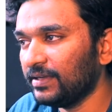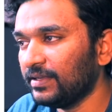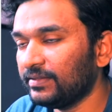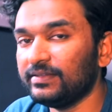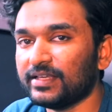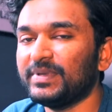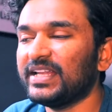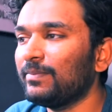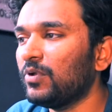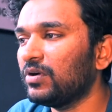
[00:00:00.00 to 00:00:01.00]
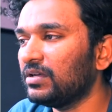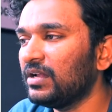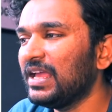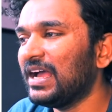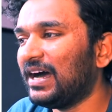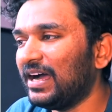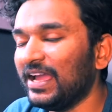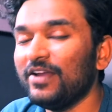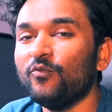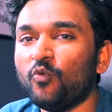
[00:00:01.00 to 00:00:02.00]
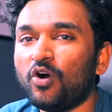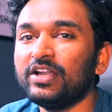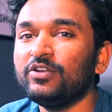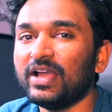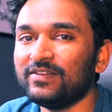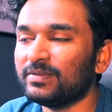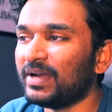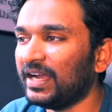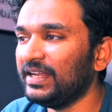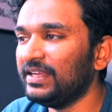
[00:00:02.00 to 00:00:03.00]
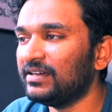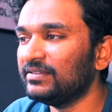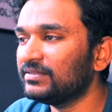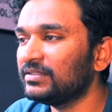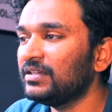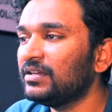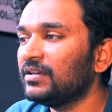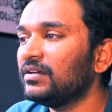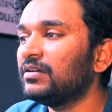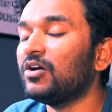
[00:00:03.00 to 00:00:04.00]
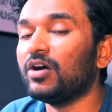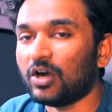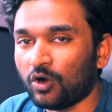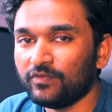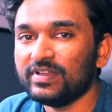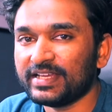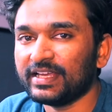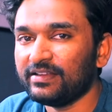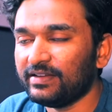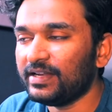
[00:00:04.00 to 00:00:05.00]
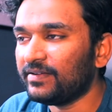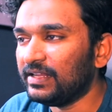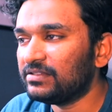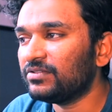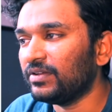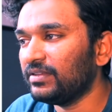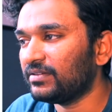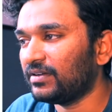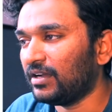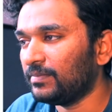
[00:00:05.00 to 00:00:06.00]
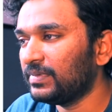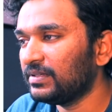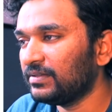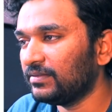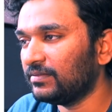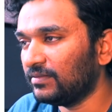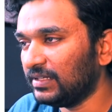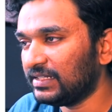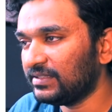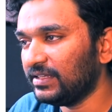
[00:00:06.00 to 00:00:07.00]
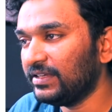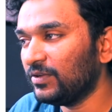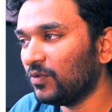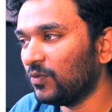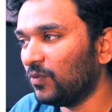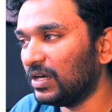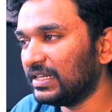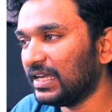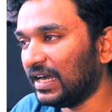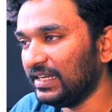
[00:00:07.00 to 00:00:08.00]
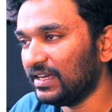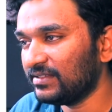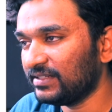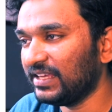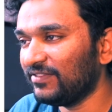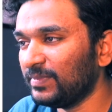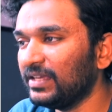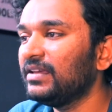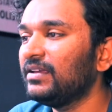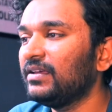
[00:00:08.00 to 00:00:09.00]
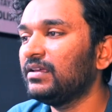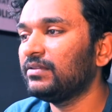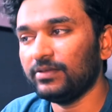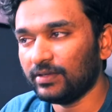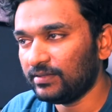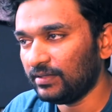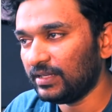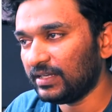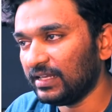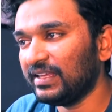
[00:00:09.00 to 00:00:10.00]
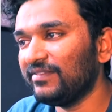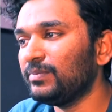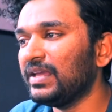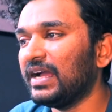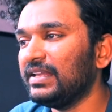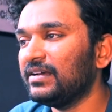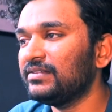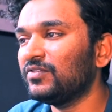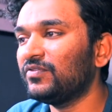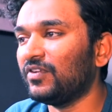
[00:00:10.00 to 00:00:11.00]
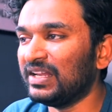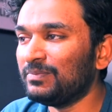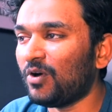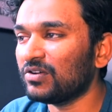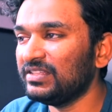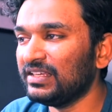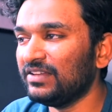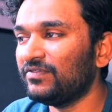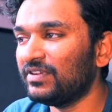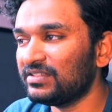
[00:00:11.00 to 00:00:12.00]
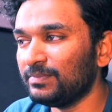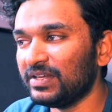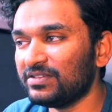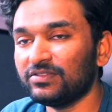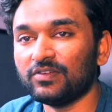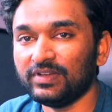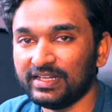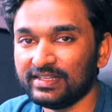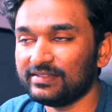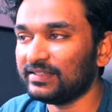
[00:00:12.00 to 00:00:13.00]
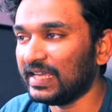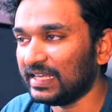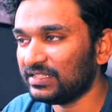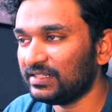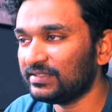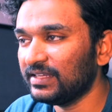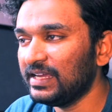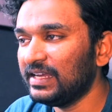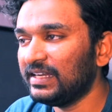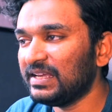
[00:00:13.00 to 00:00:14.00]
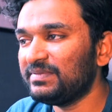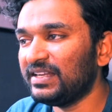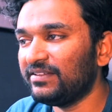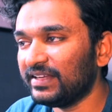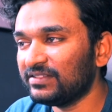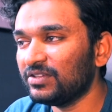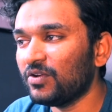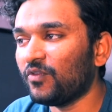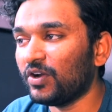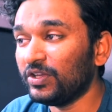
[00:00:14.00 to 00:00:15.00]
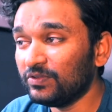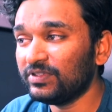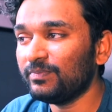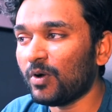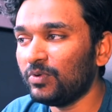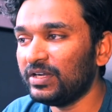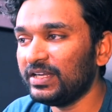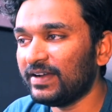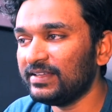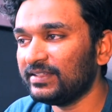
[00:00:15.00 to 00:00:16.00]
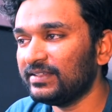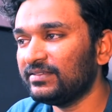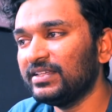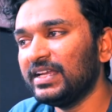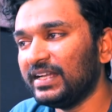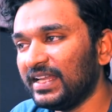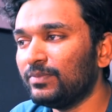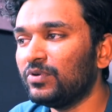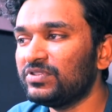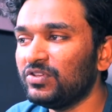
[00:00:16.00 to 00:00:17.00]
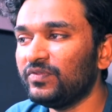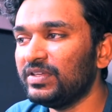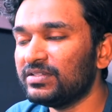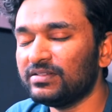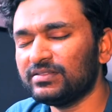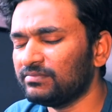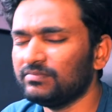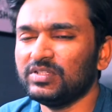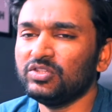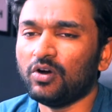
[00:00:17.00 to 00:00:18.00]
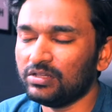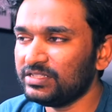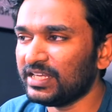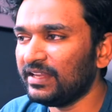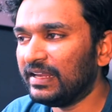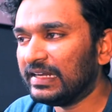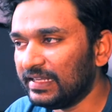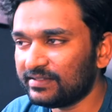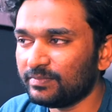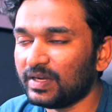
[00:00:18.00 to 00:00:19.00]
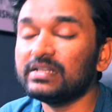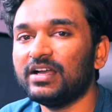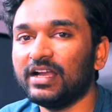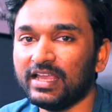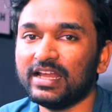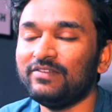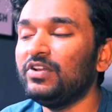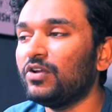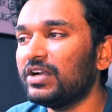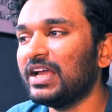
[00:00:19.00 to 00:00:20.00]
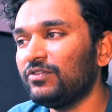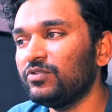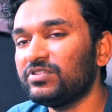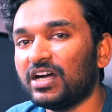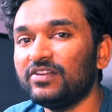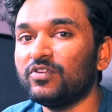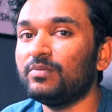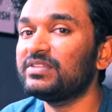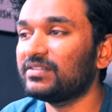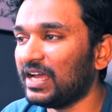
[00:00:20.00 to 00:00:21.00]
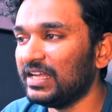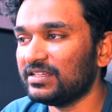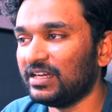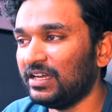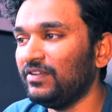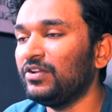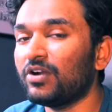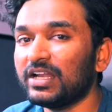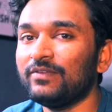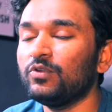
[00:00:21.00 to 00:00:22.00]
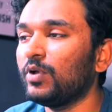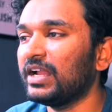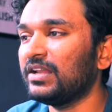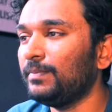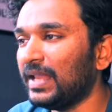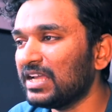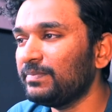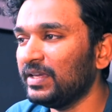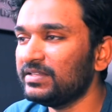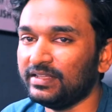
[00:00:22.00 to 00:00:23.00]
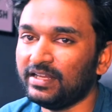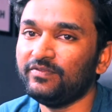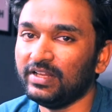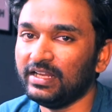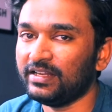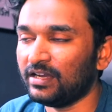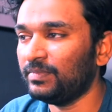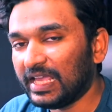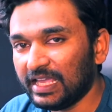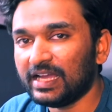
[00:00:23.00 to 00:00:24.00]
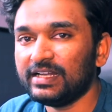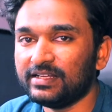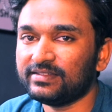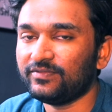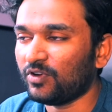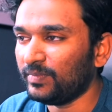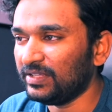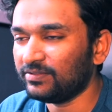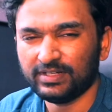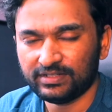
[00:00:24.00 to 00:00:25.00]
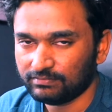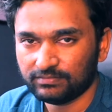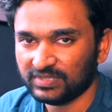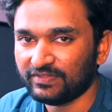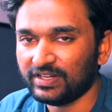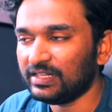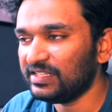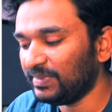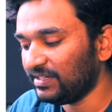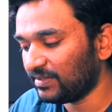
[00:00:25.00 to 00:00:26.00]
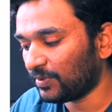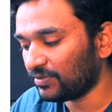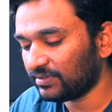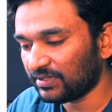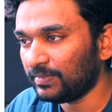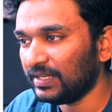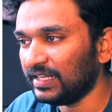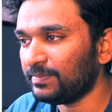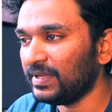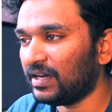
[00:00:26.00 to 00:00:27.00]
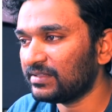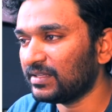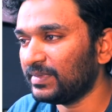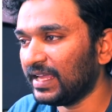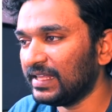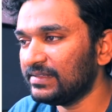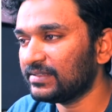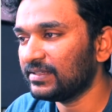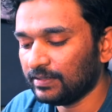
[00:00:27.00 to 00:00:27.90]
Since I'm a tech blogger, I want to have some ideas on which I can create reels on Instagram. So let's see what ideas it gives me. So you can see that it gives me ideas of unboxing and first impressions of latest gadgets, tips and tricks for using popular devices, demos, new features, all the generic list. But again, I will not have to start from scratch. I will not have to look at a blank page and then fill it up. AI does it for me. So it definitely speeds the process up. Let me ask something else.